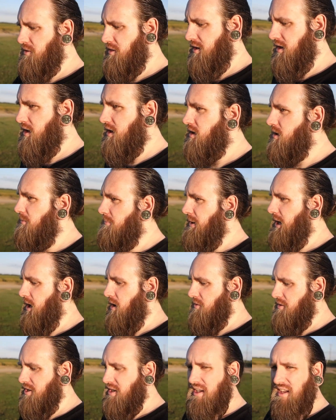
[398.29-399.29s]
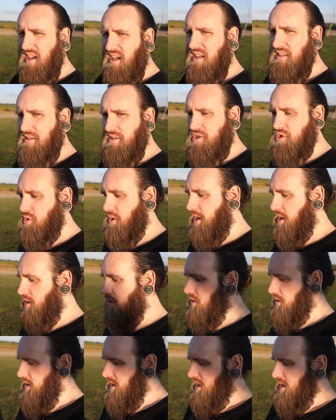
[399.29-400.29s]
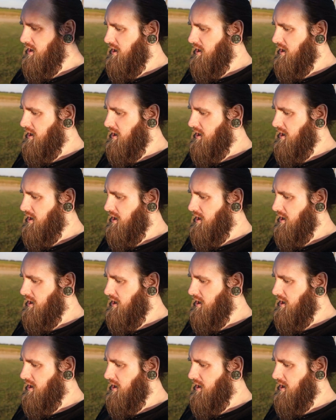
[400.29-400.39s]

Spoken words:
think about the trail.